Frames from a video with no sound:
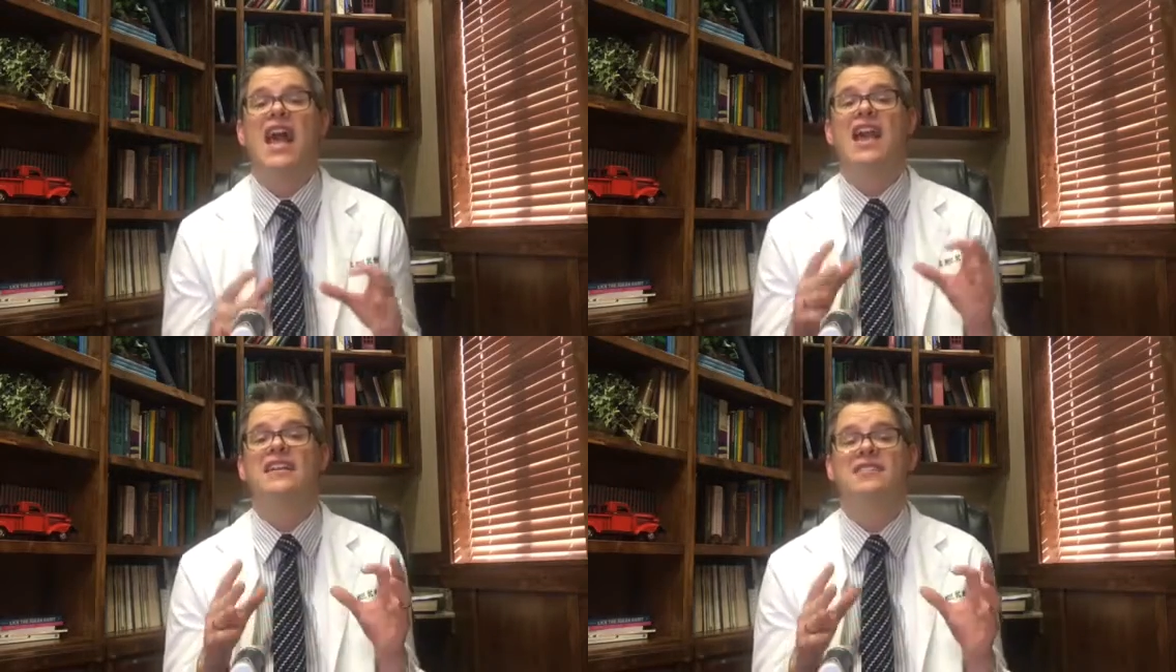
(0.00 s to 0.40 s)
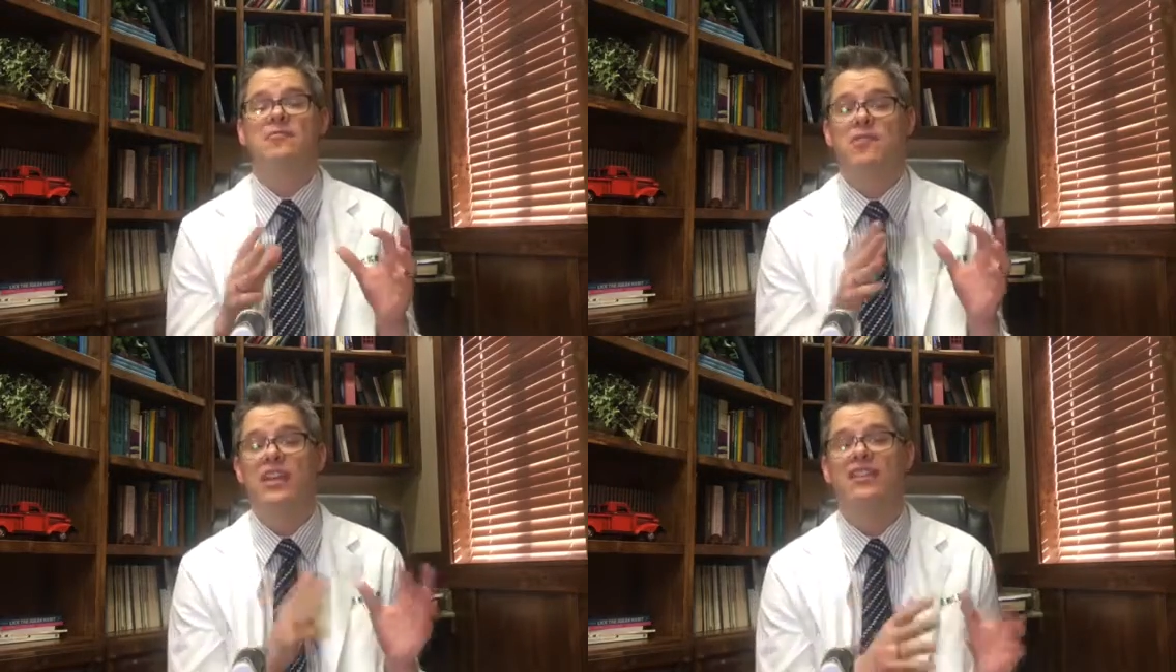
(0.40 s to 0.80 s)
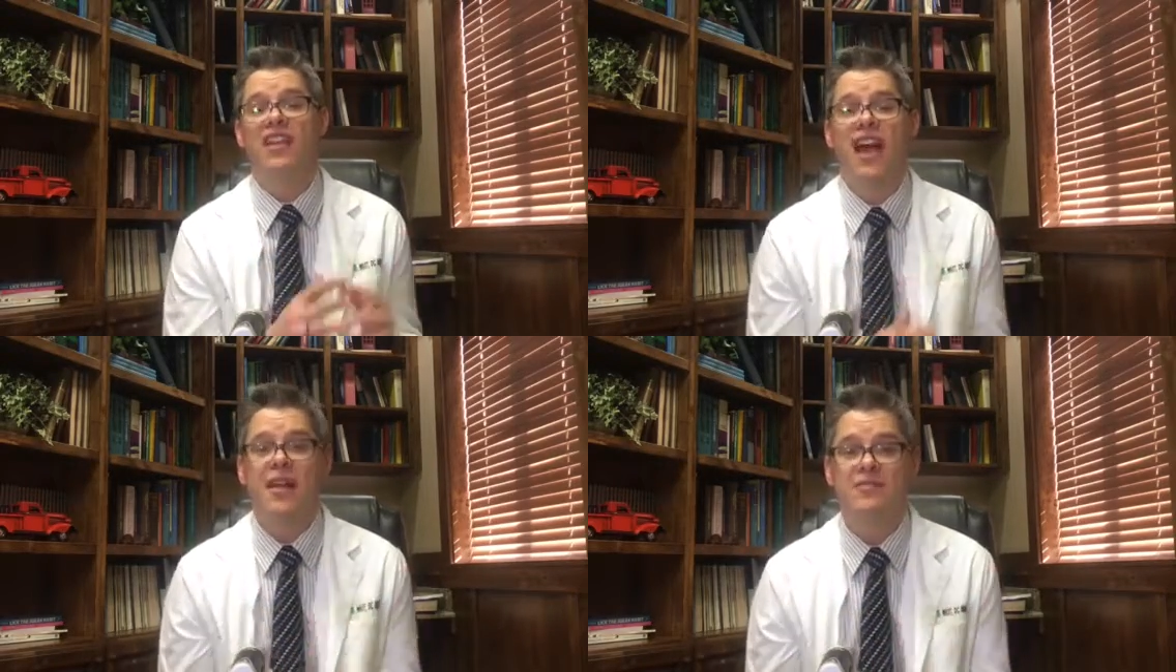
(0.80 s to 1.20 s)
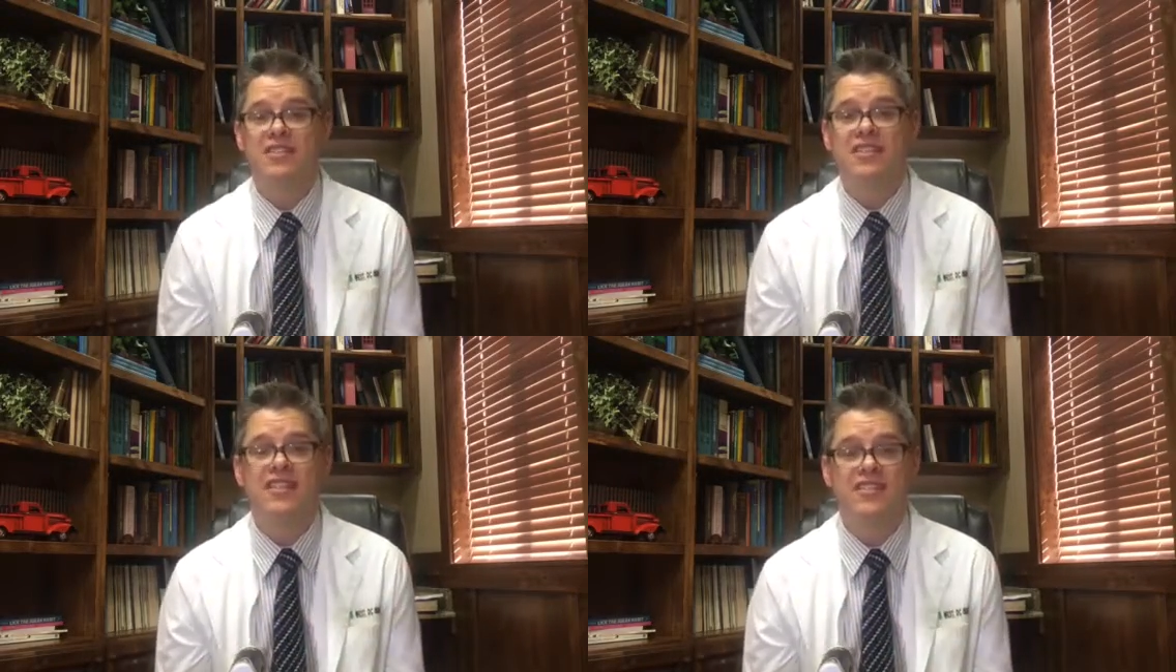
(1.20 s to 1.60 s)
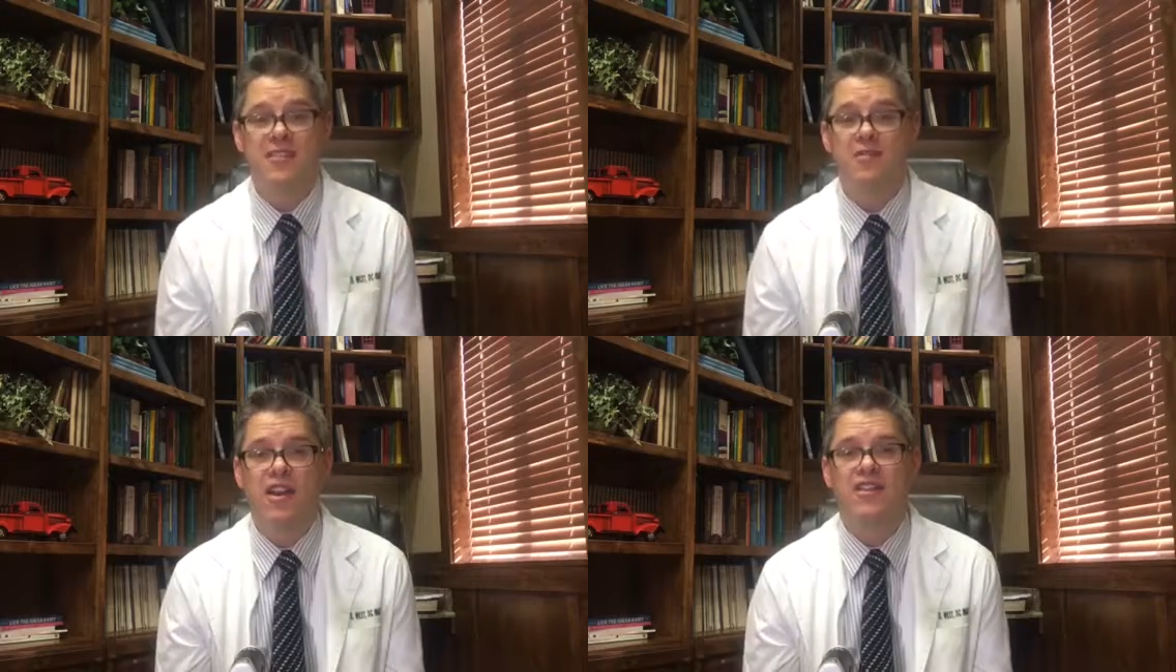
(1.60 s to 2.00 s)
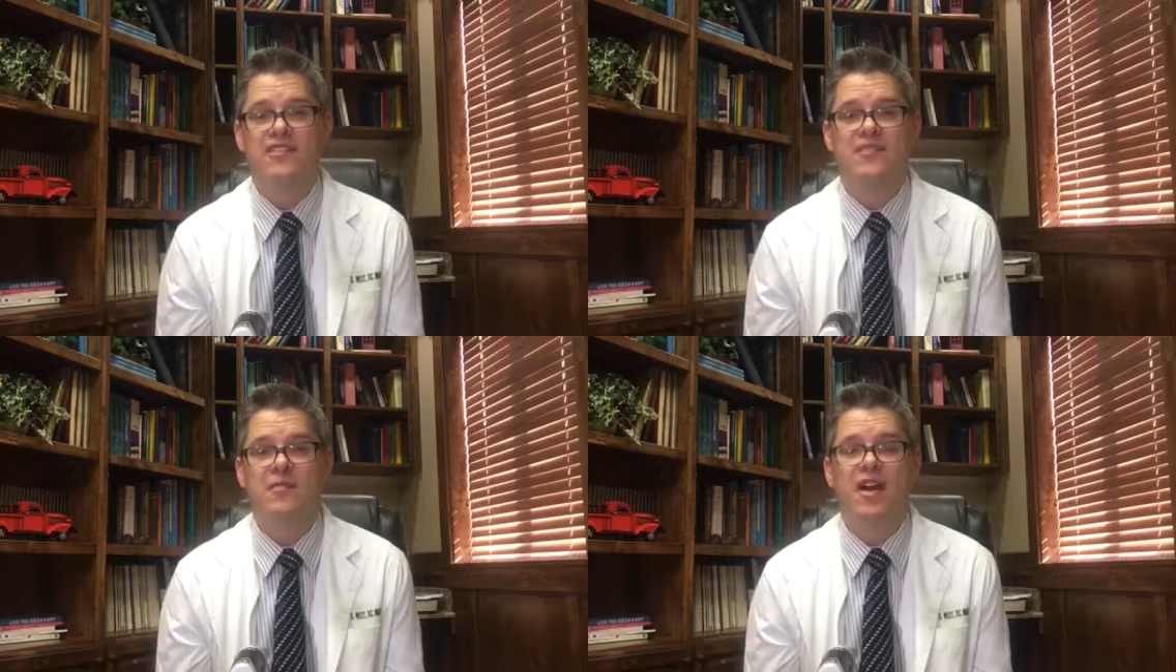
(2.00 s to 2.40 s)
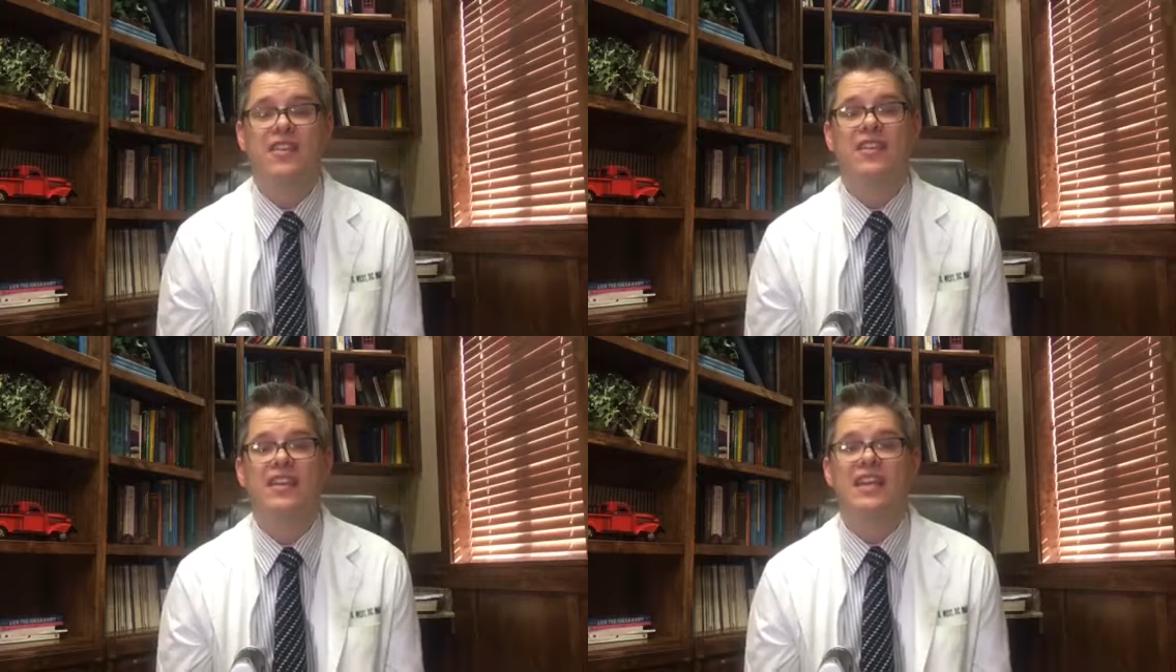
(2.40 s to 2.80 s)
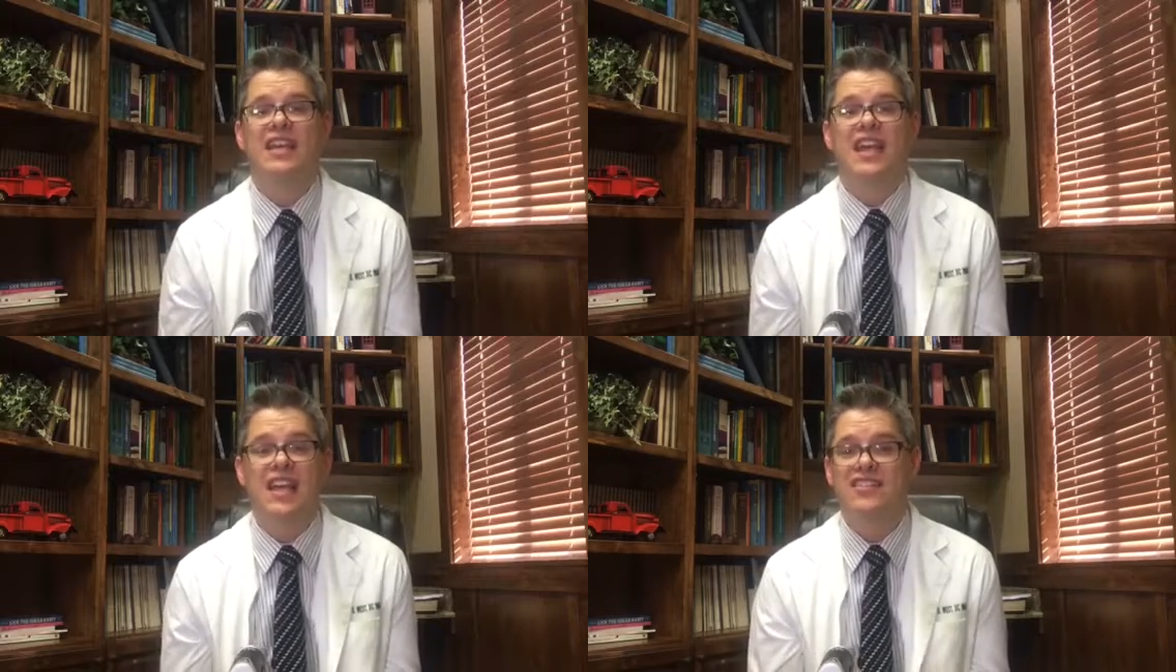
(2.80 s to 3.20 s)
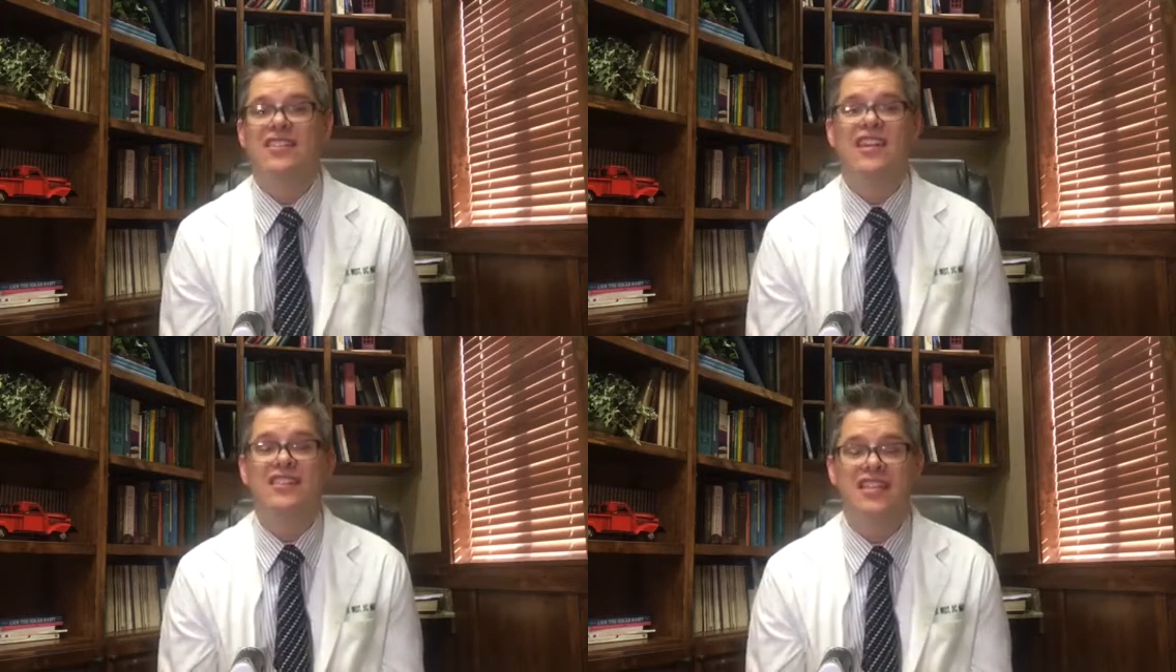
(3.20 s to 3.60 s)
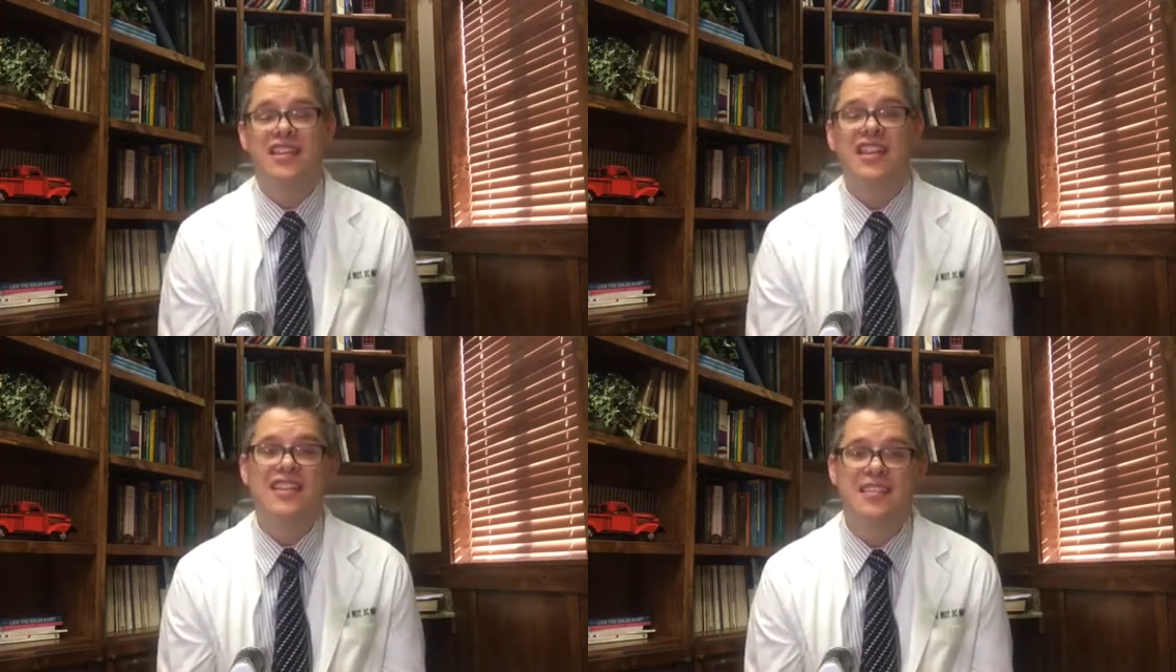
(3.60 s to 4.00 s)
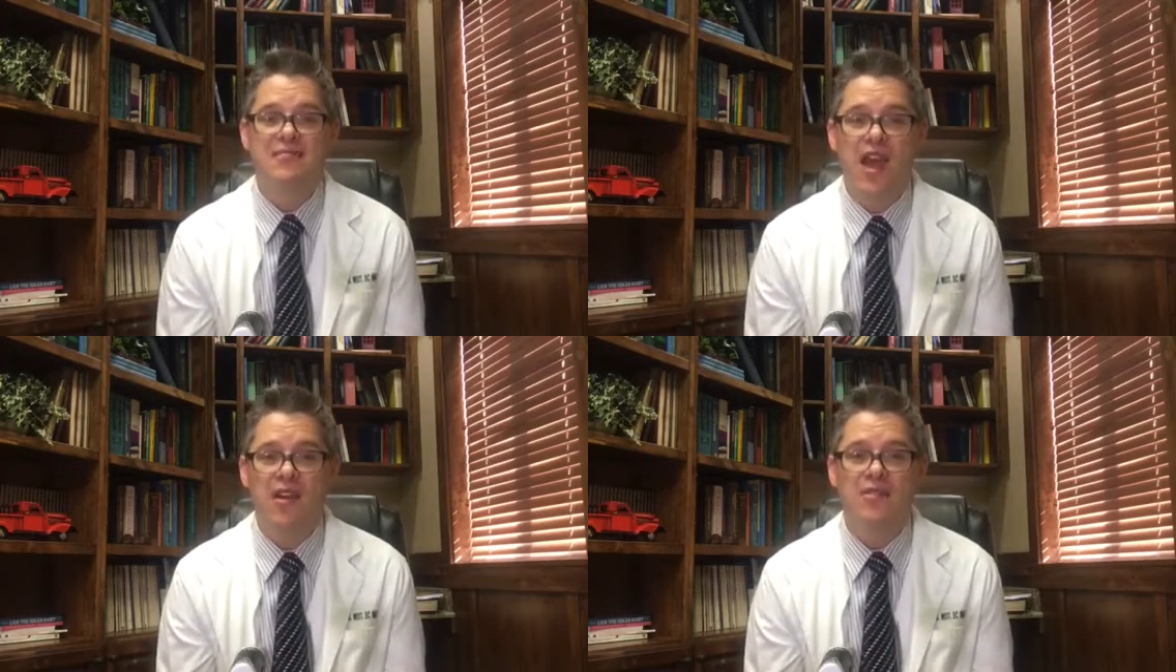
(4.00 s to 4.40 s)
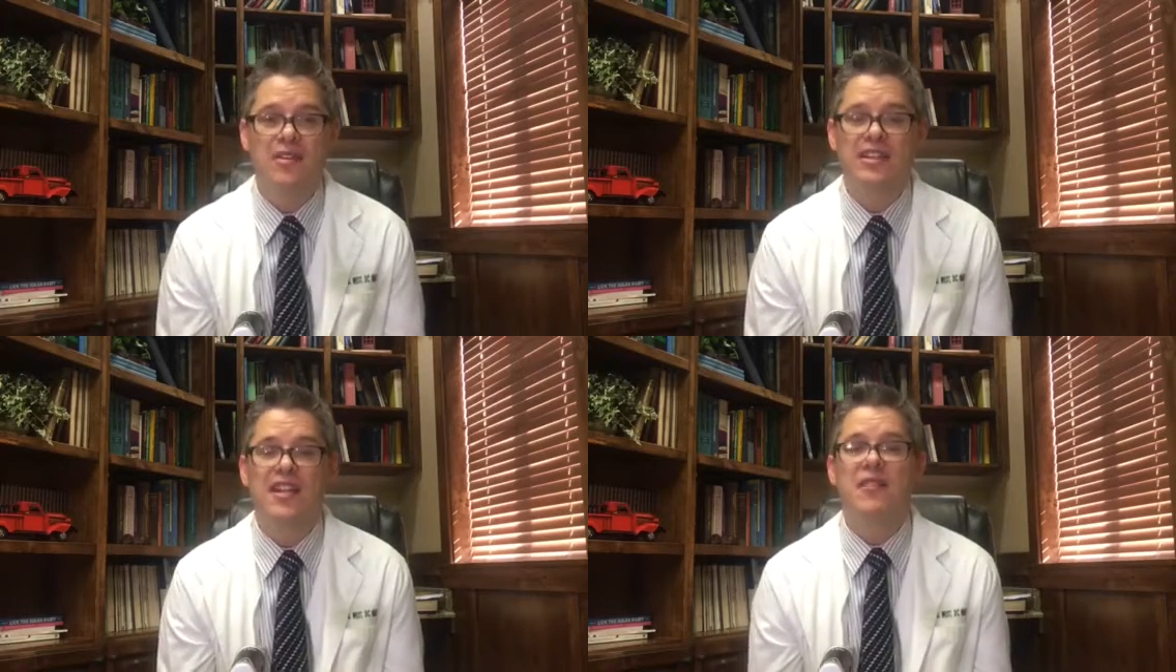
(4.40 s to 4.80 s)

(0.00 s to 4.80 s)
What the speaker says: And as it being Lyme Disease Awareness Month, education is empowerment.